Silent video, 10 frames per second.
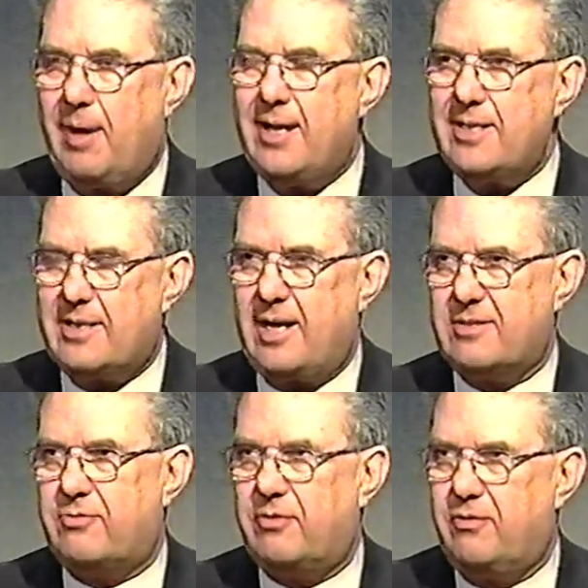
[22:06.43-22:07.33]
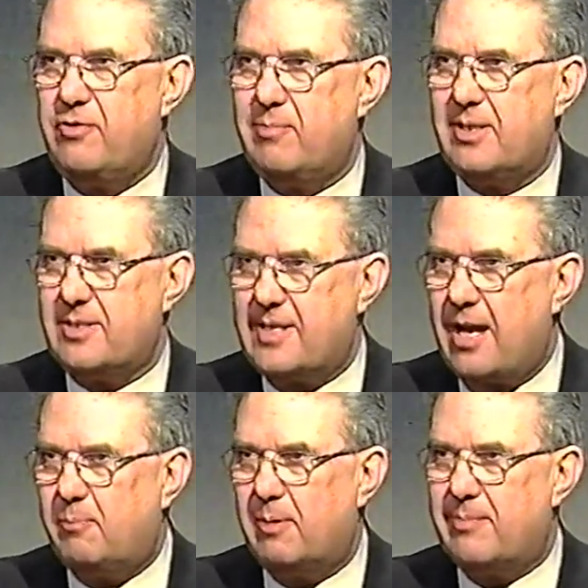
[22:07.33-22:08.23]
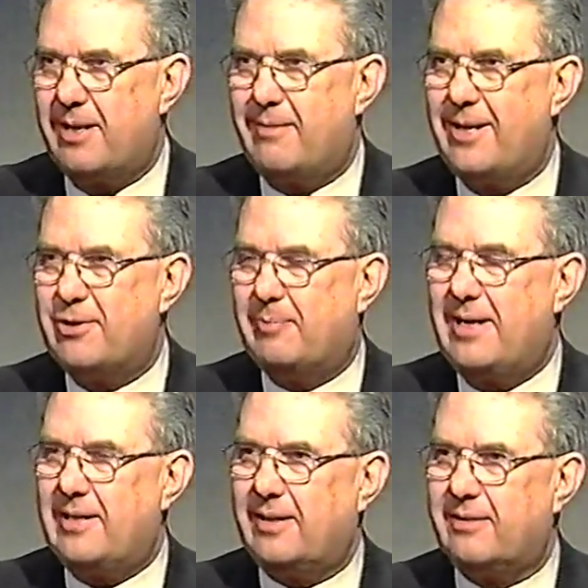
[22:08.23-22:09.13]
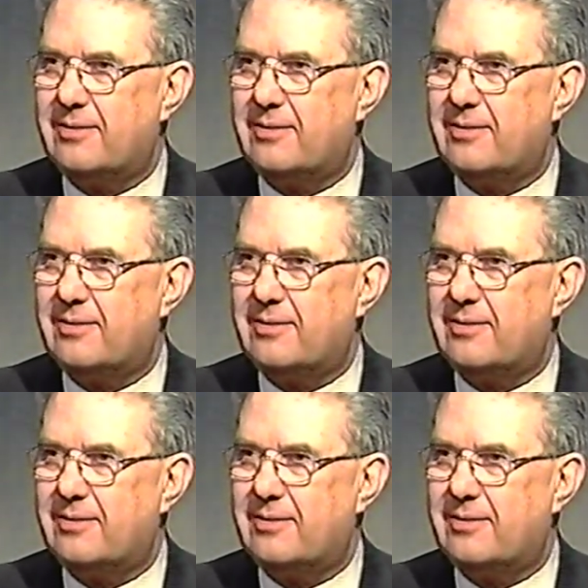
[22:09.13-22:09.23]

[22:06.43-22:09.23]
pay any taxes for a few months. That'll put money right in your pocket.